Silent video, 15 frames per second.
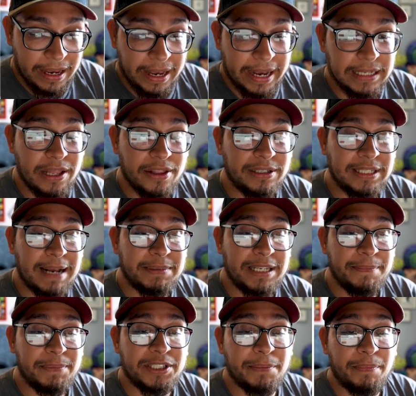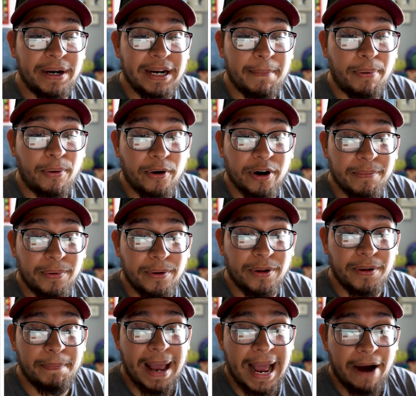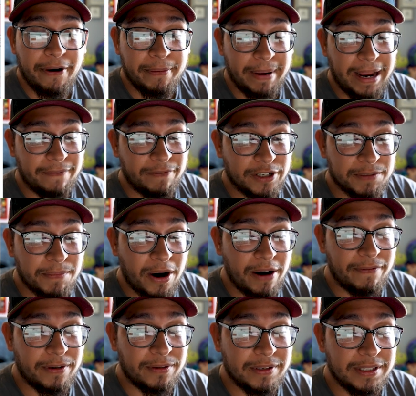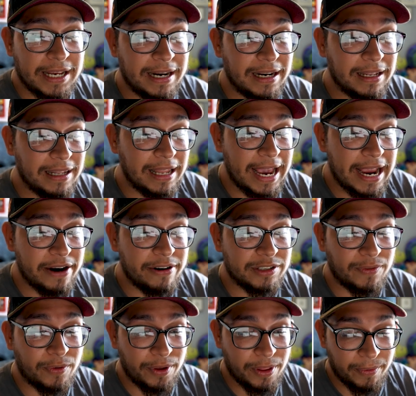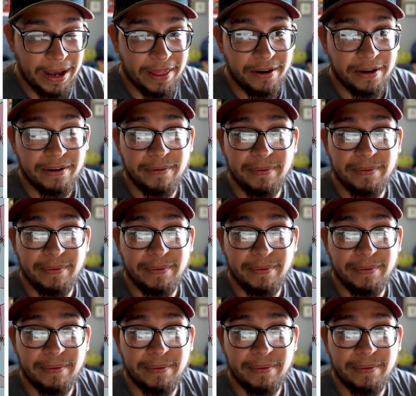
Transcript: His other top tip is to bring a portable power bank for smartphones and layers for the weather.